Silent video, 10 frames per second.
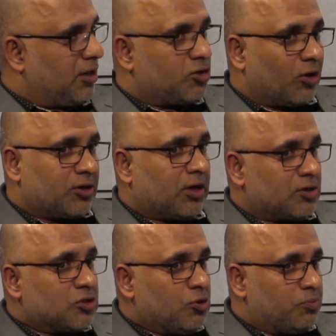direct to
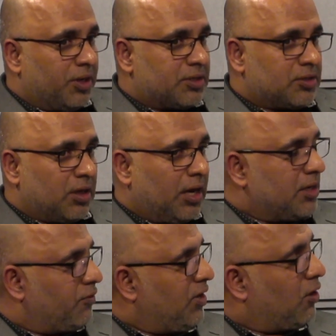consumers.
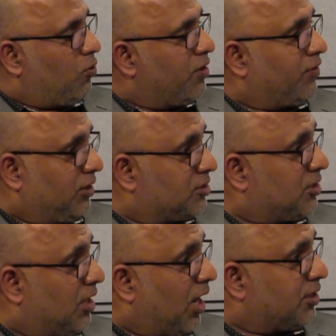And we are going with
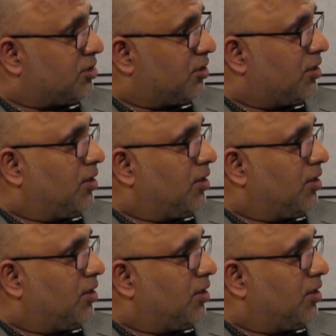this latter,